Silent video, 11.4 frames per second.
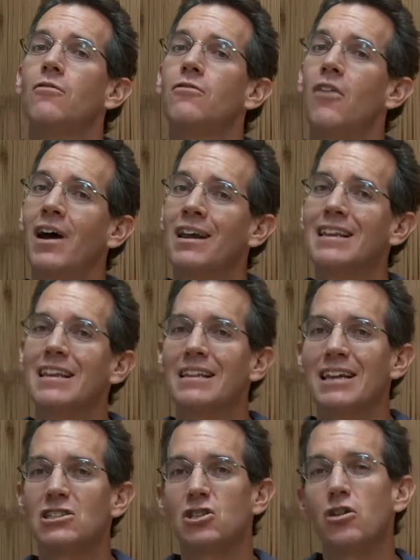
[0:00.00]
Finally,
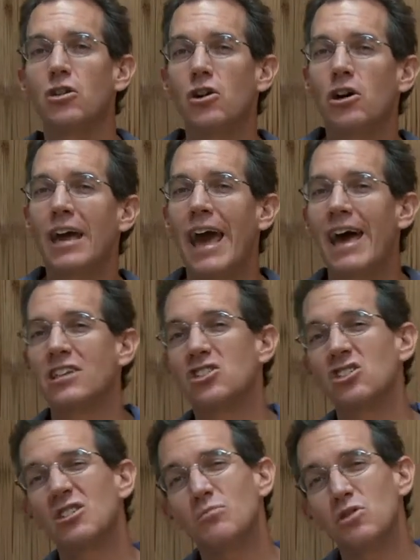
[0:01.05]
let's look at
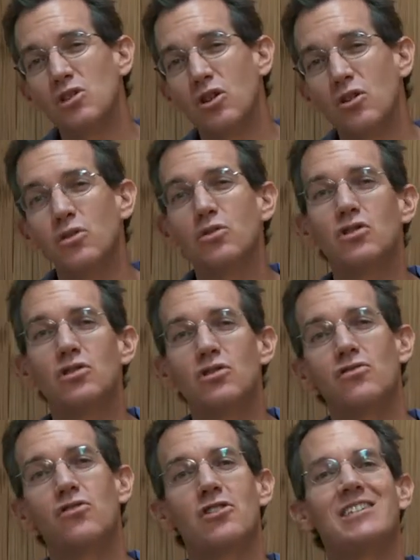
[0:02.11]
some solutions
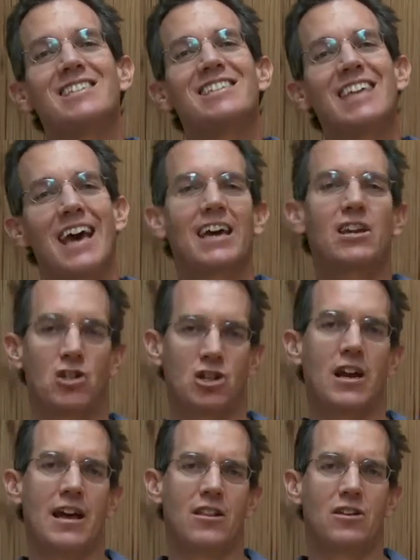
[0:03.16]
for the second
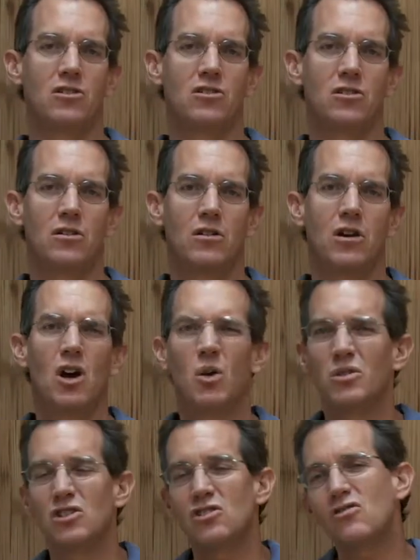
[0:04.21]
challenge,
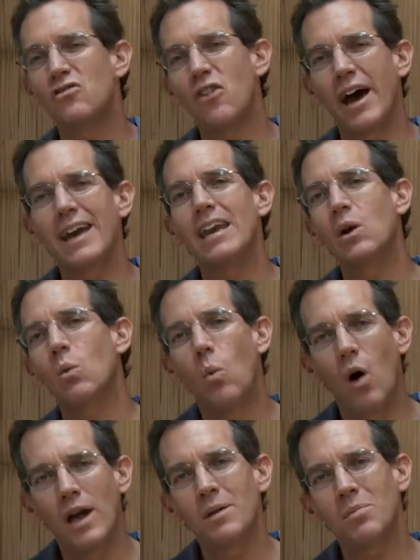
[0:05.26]
which is finding
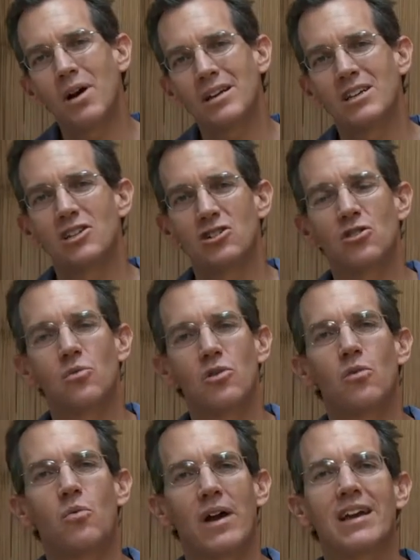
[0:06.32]
one practitioner with
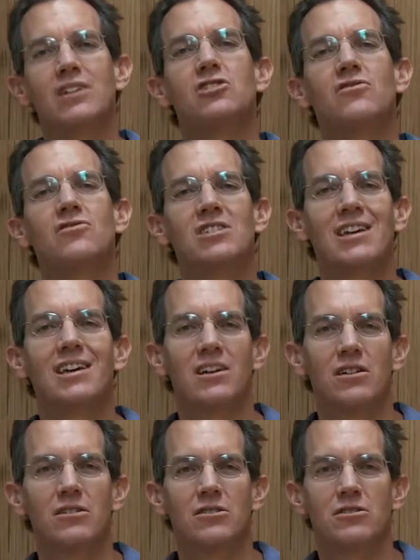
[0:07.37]
a range of
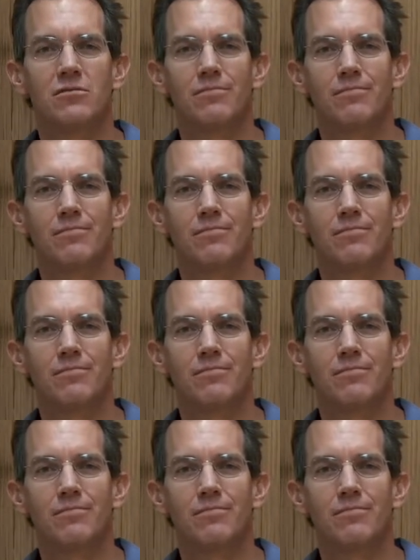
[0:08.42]
skills.